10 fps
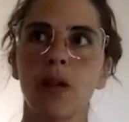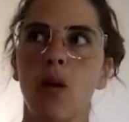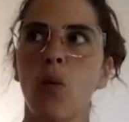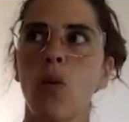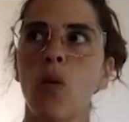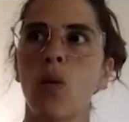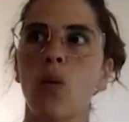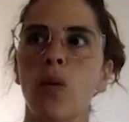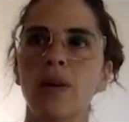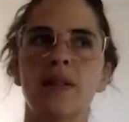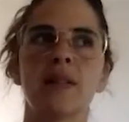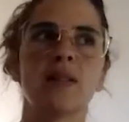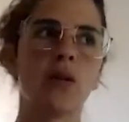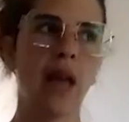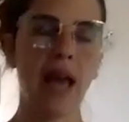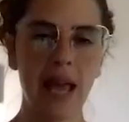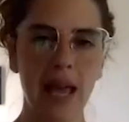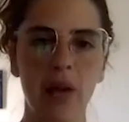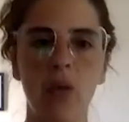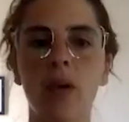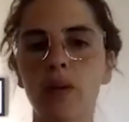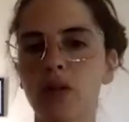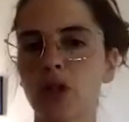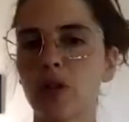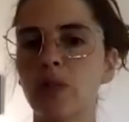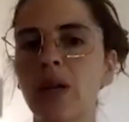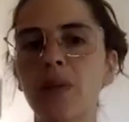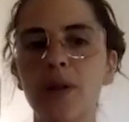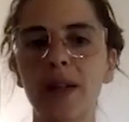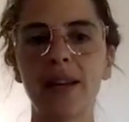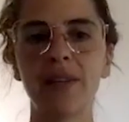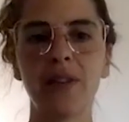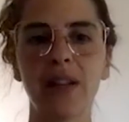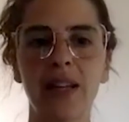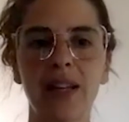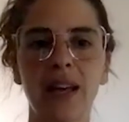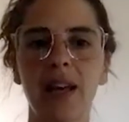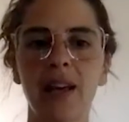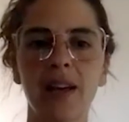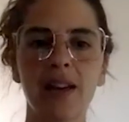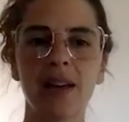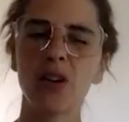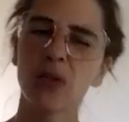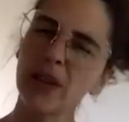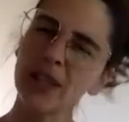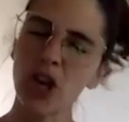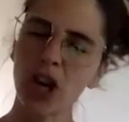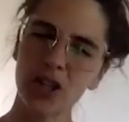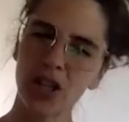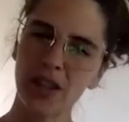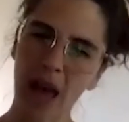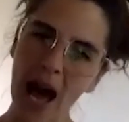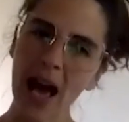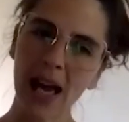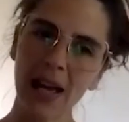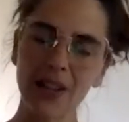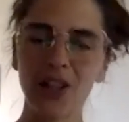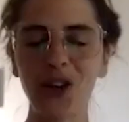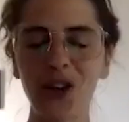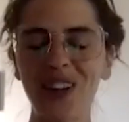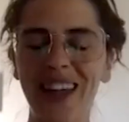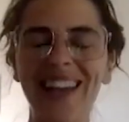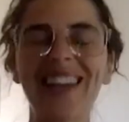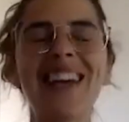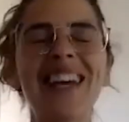well, is this okay? Or certain people like feeling like, you're really charging that, like,